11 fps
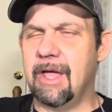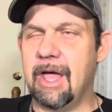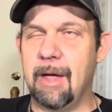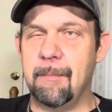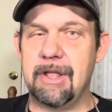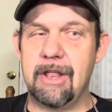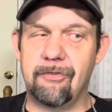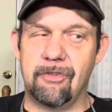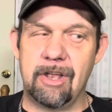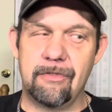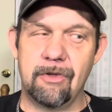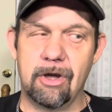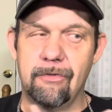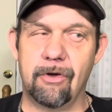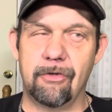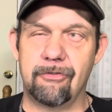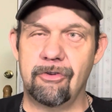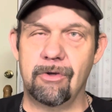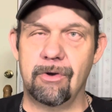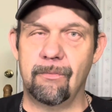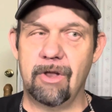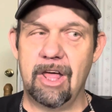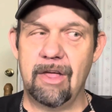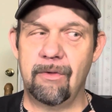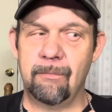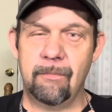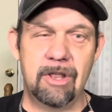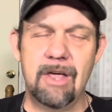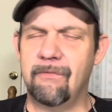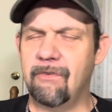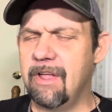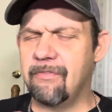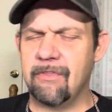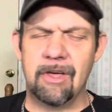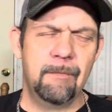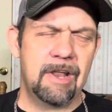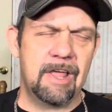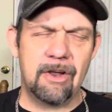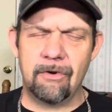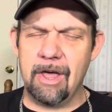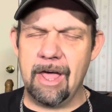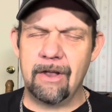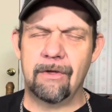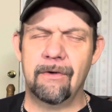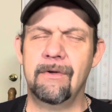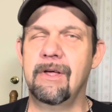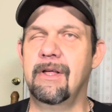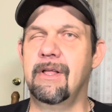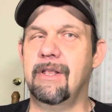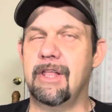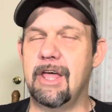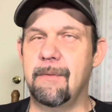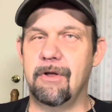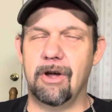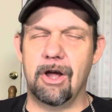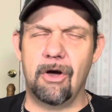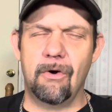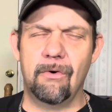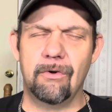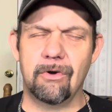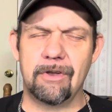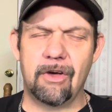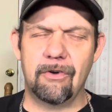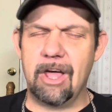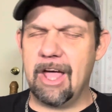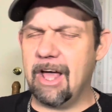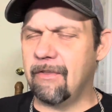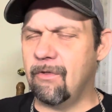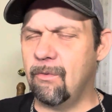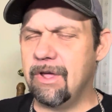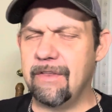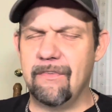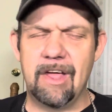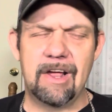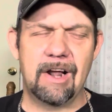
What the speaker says: I mean, they just let their adult children live with them, and they don't know how to live on their own or don't know how to do anything.